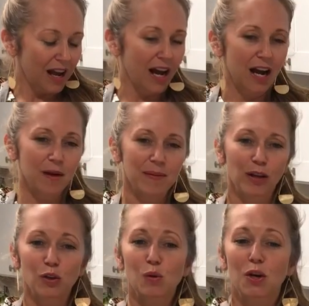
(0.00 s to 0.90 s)

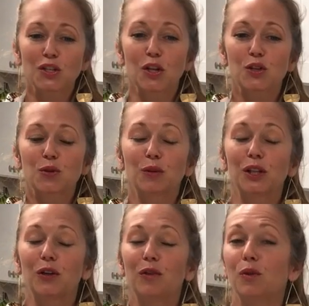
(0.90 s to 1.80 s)
Yellow squash is also really
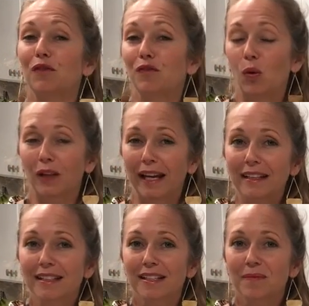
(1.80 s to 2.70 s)
good with
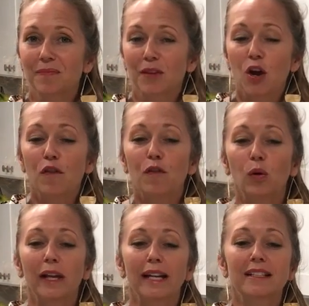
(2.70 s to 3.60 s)
folate.
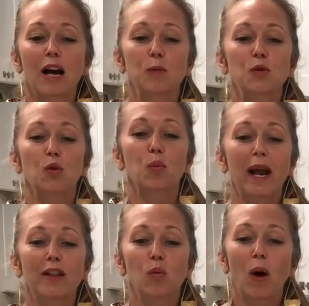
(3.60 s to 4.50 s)
Folate helps the
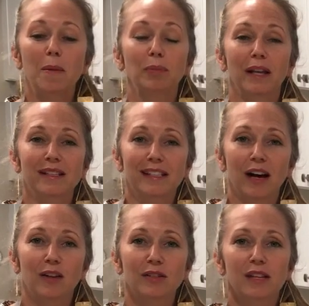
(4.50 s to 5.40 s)
red and the white blood
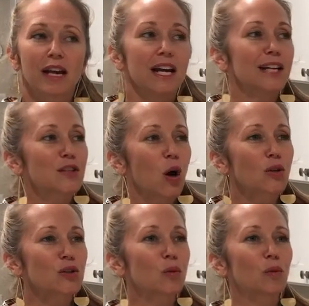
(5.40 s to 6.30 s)
cells. It's
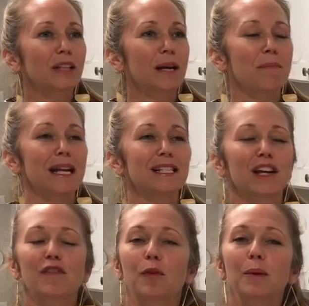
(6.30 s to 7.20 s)
also really
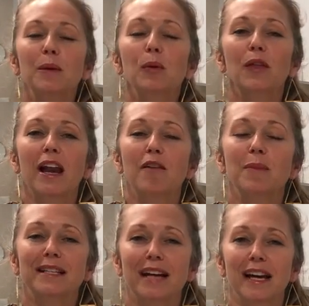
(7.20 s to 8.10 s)
amazing for people that have
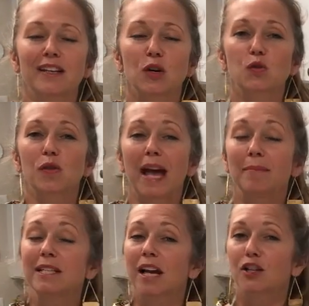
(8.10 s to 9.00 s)
been diagnosed with
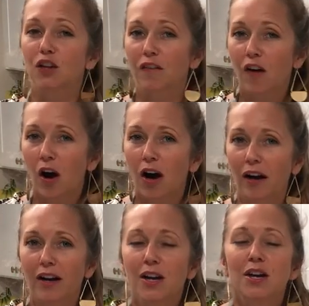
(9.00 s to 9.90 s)

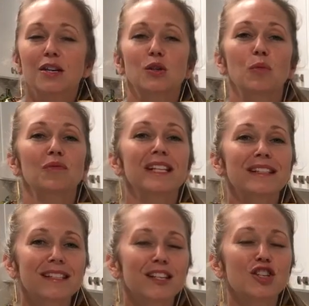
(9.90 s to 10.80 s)
MTHFR. So this
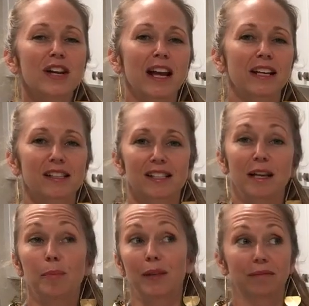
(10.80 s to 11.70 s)
is a genetic
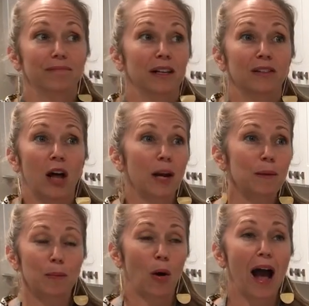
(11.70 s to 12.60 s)
SNP that a lot of
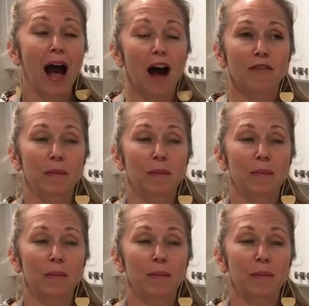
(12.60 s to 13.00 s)
people have.